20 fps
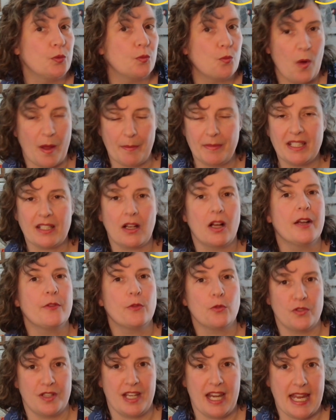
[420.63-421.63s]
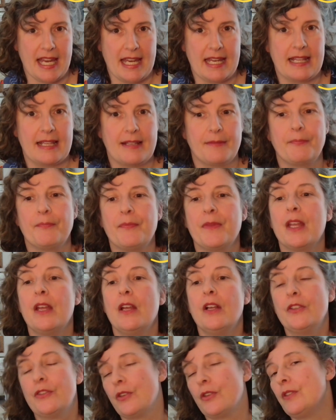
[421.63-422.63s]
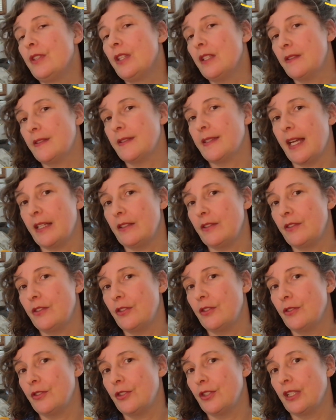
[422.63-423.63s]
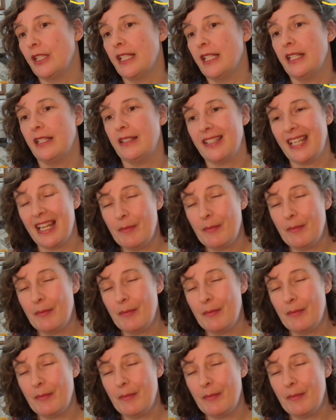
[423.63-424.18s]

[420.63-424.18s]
website or needs. So that's usually team